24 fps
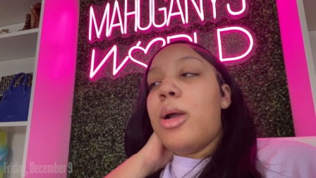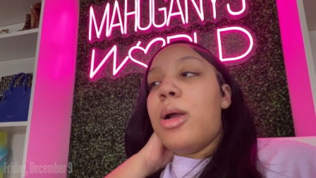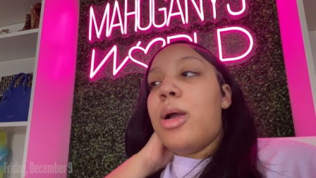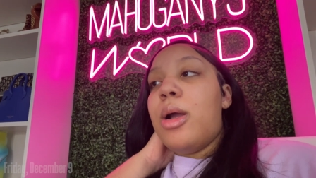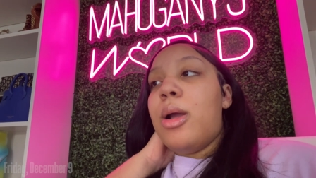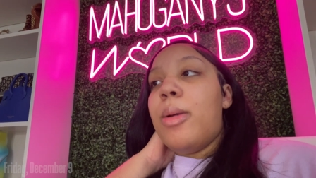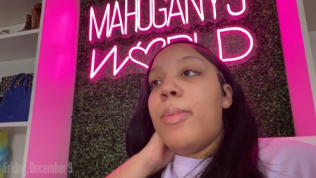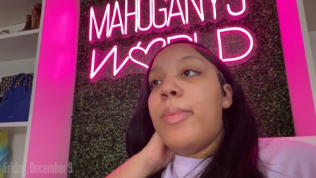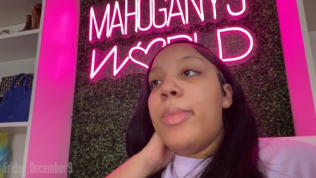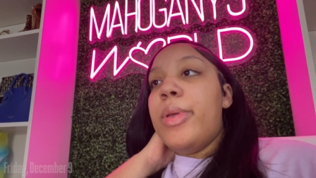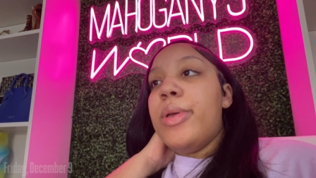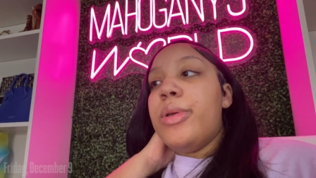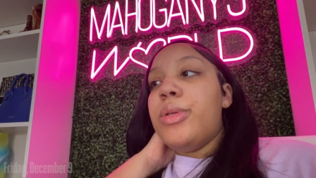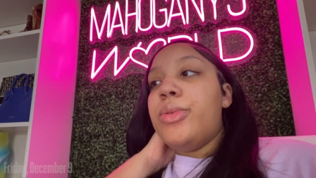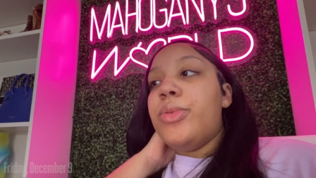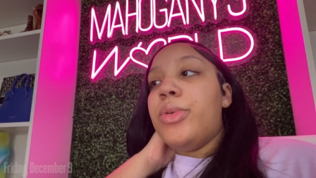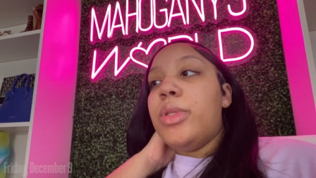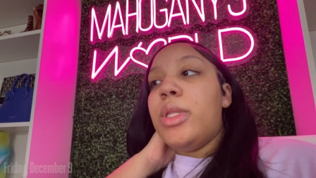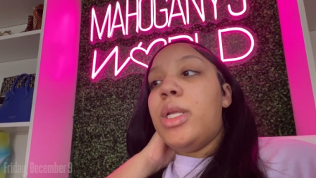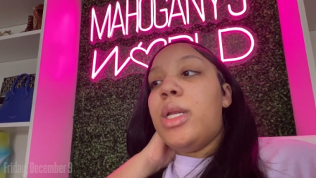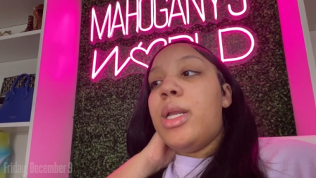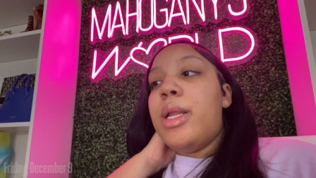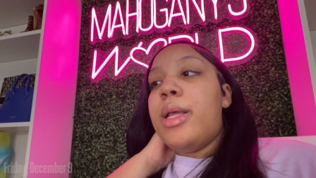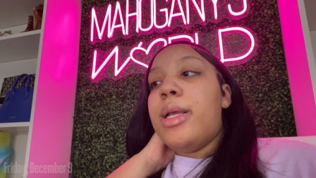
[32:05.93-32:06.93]
our meals for
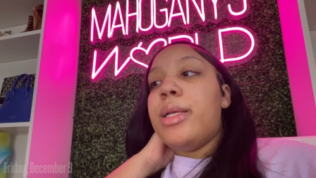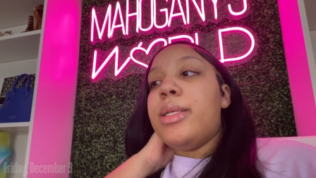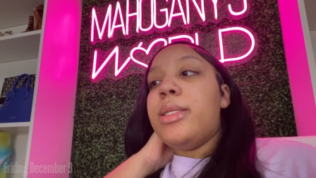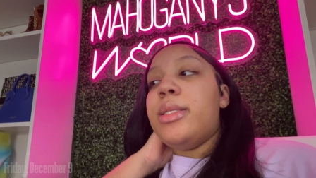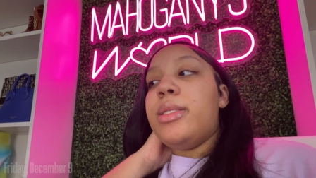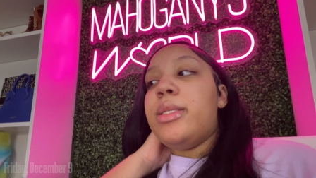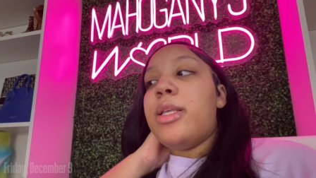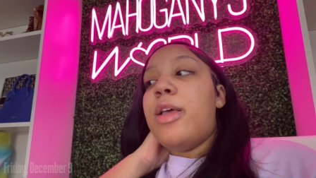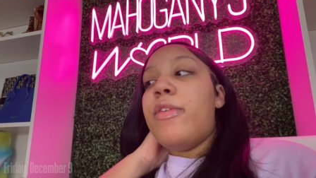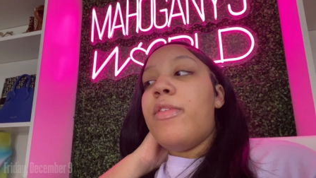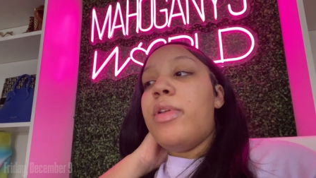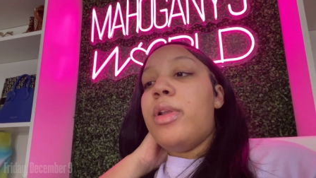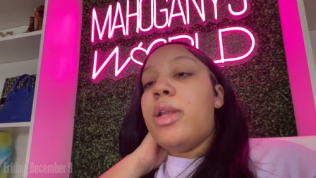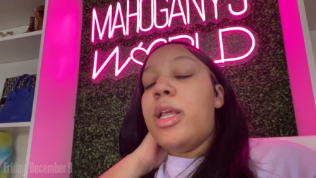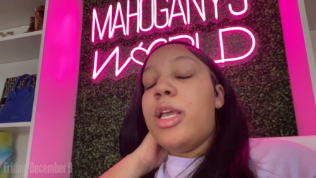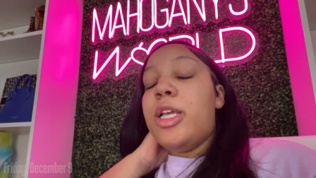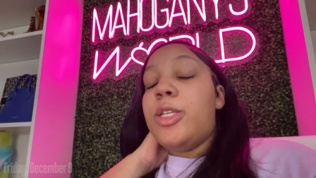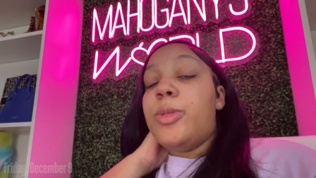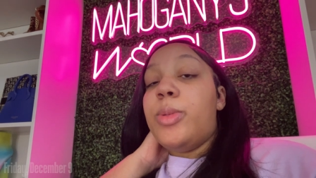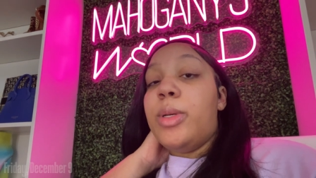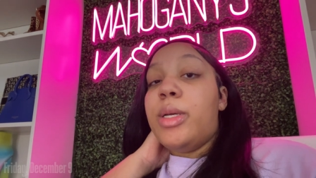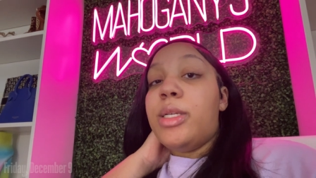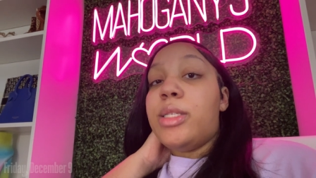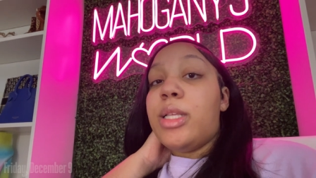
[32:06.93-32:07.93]
the next seven
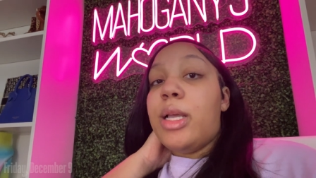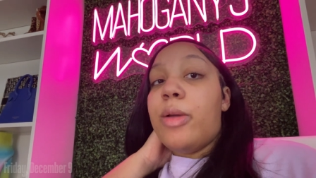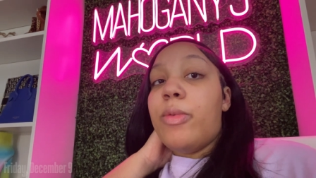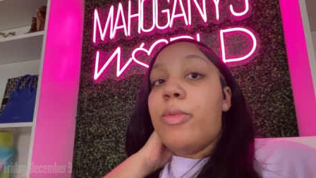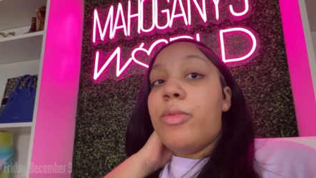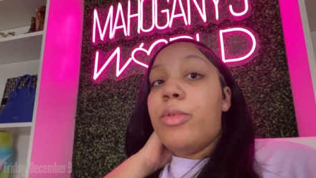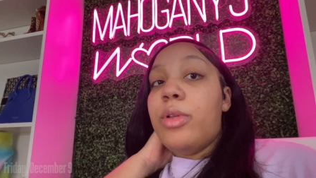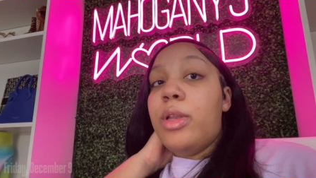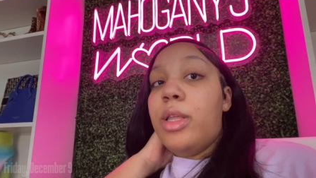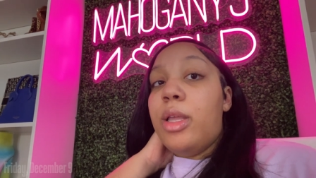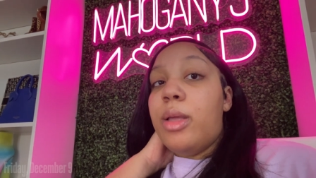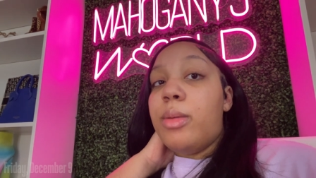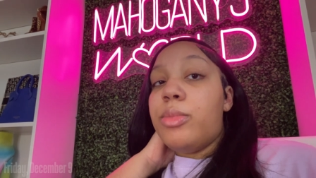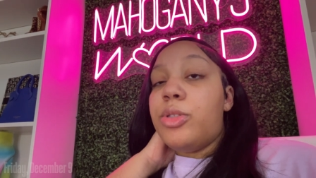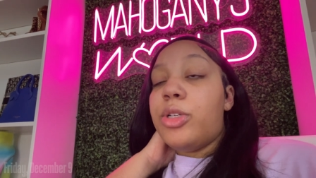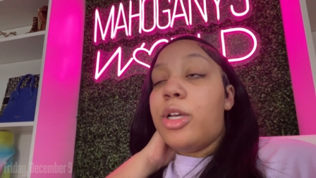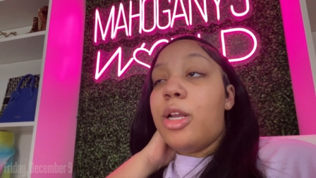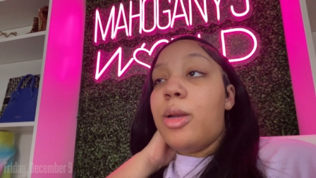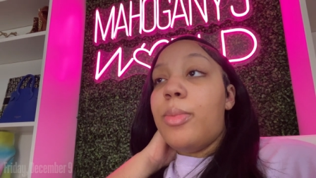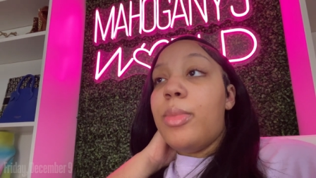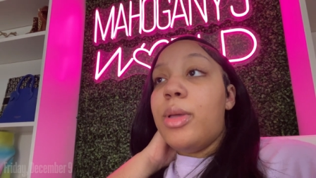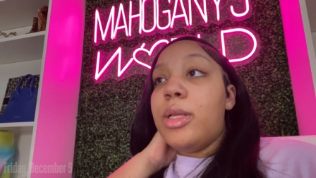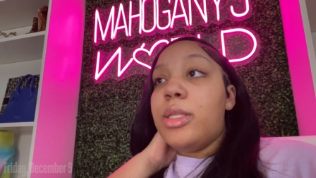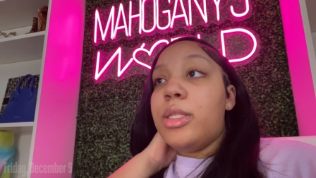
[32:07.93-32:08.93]
days because I really am
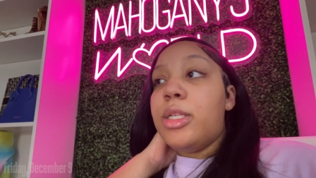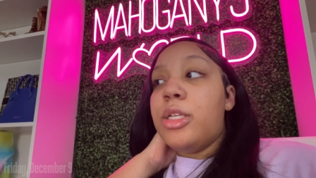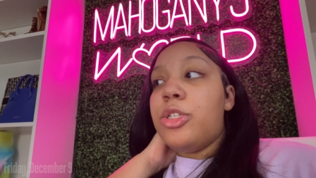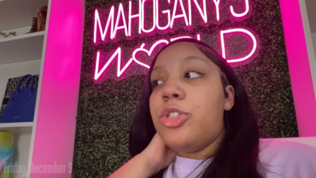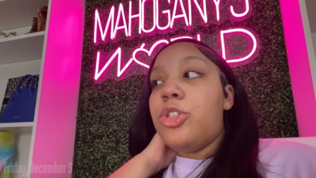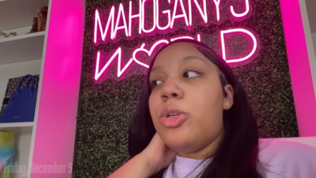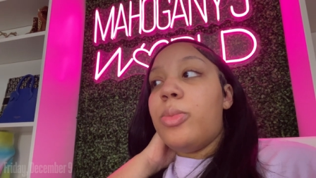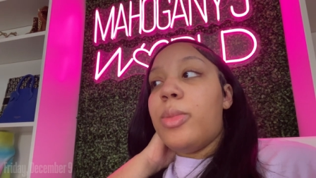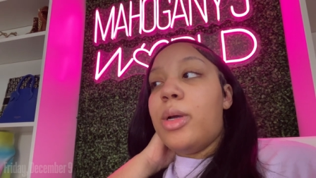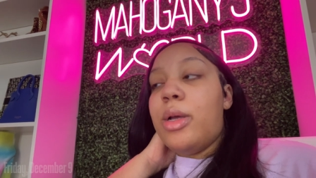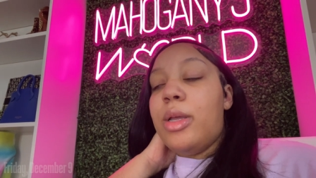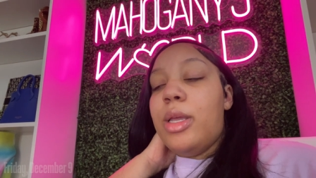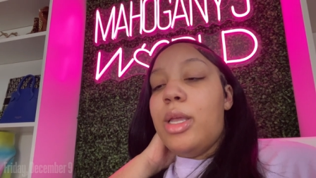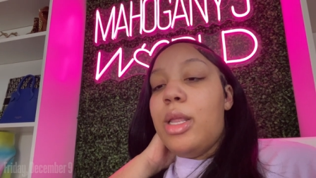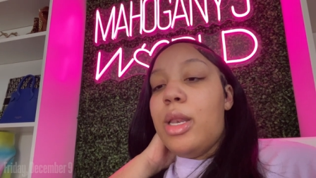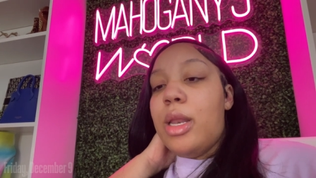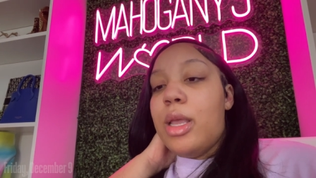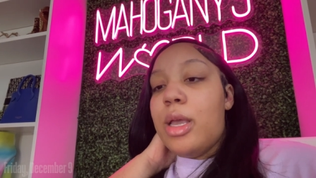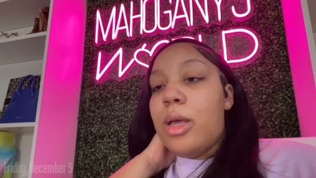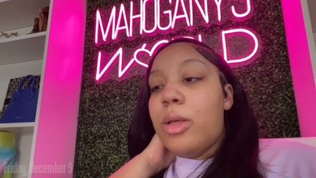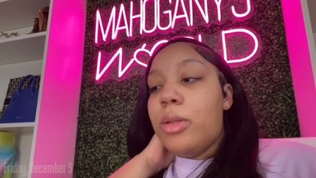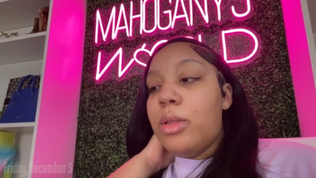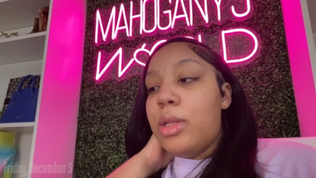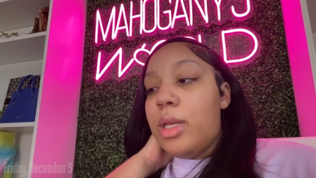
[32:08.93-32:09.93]
trying to be intentional about eating
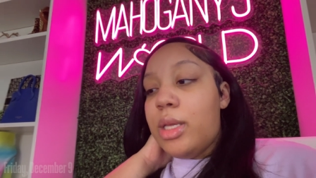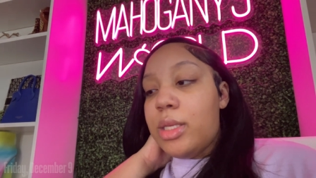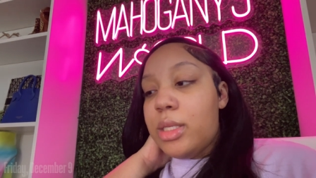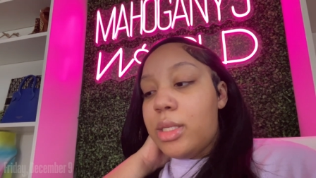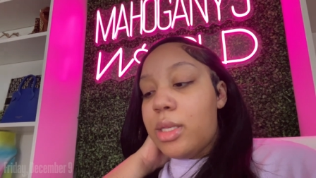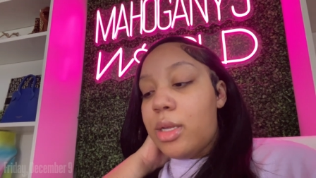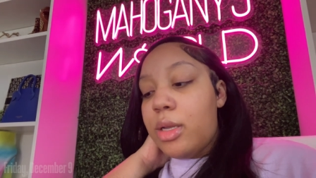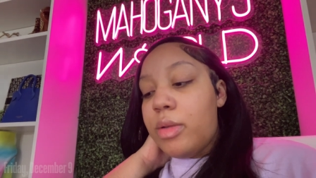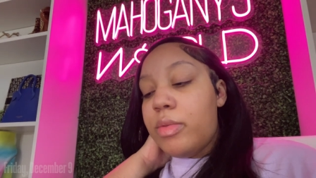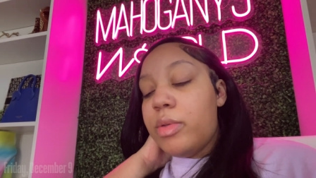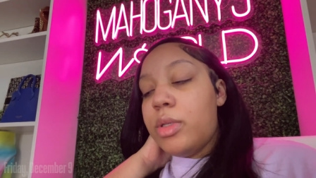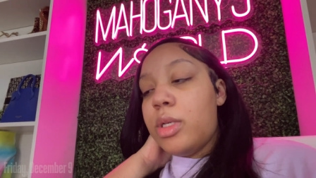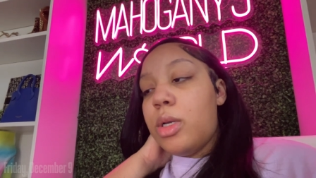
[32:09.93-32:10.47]
healthy and stuff.